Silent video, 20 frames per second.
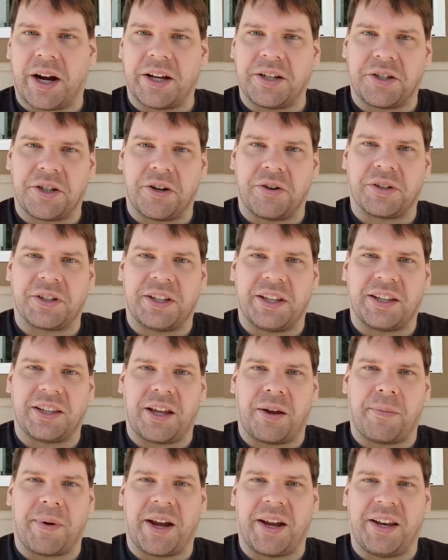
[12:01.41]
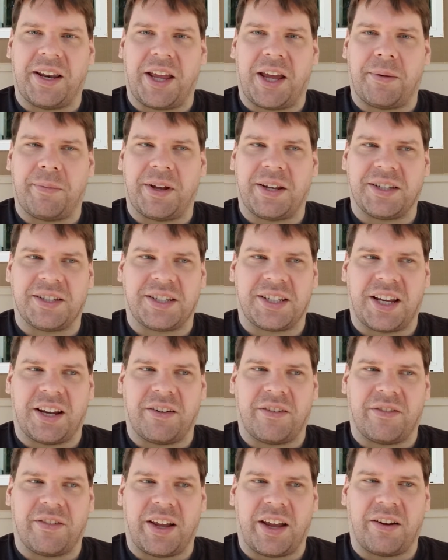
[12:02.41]
I joked that they might name it, instead
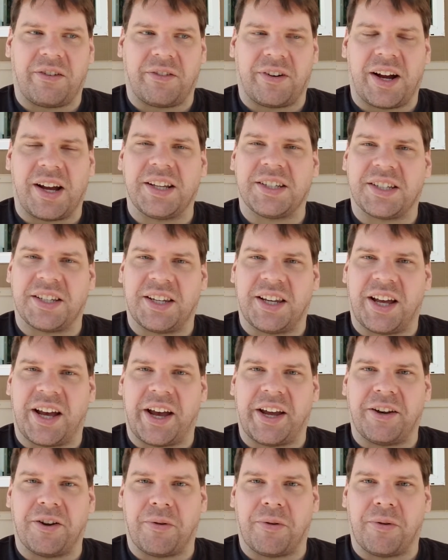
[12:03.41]
of like Ryzen 9,